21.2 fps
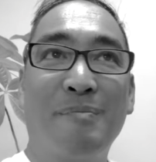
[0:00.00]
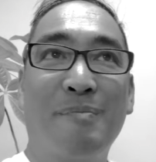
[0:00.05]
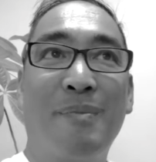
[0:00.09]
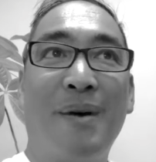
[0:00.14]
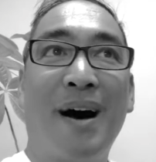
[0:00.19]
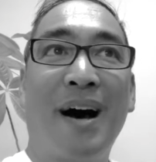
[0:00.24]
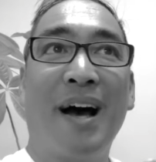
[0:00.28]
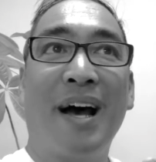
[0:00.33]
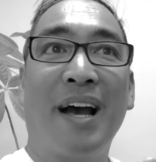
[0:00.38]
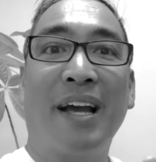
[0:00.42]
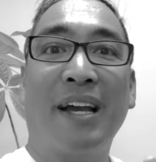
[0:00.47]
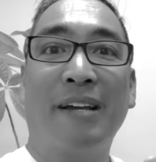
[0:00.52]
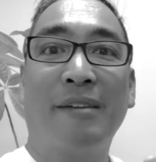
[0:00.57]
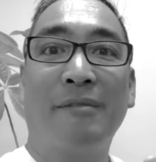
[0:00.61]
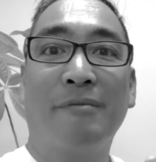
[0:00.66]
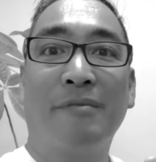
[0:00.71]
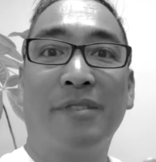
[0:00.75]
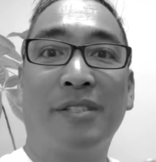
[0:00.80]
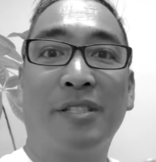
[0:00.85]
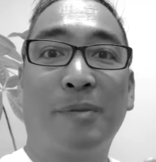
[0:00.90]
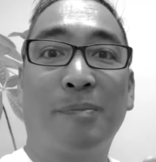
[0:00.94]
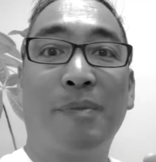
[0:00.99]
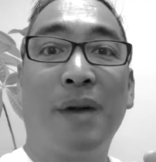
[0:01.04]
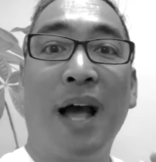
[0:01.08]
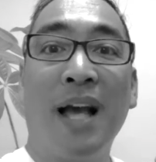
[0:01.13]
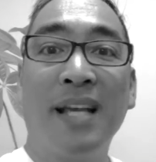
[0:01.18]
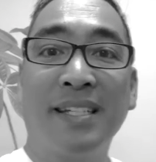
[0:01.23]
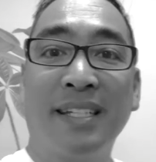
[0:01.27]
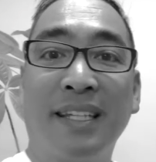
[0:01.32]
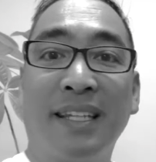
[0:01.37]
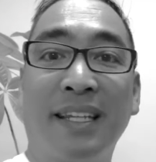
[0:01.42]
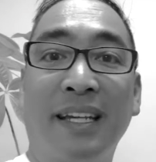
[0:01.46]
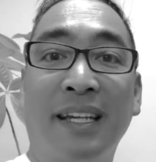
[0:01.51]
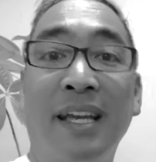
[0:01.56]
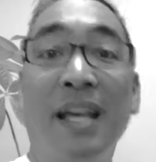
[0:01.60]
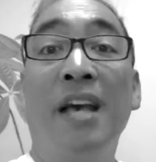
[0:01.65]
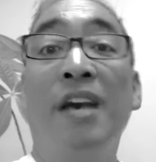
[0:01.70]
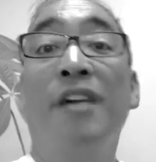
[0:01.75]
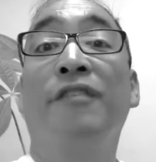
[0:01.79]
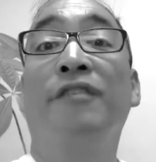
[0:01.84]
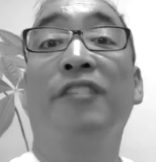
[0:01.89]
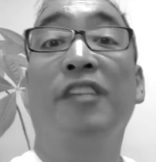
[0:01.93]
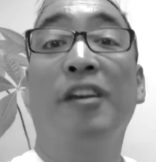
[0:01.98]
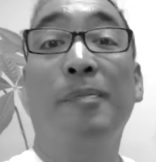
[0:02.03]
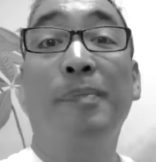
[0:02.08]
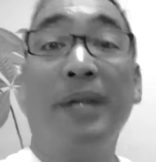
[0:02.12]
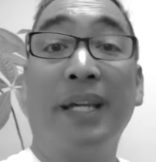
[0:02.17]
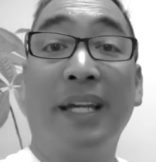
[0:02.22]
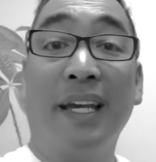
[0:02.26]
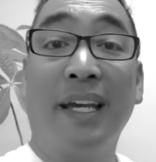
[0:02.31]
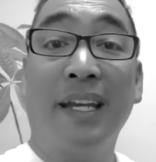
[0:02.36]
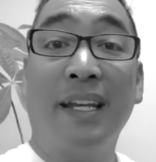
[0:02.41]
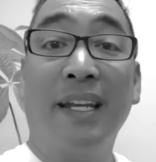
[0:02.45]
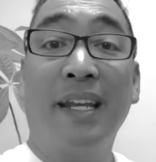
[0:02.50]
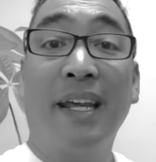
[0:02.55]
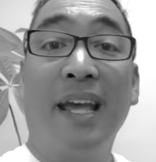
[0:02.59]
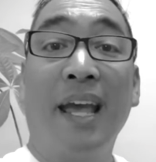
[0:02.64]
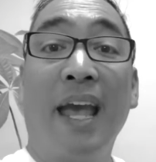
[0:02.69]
by, surprisingly, flipping it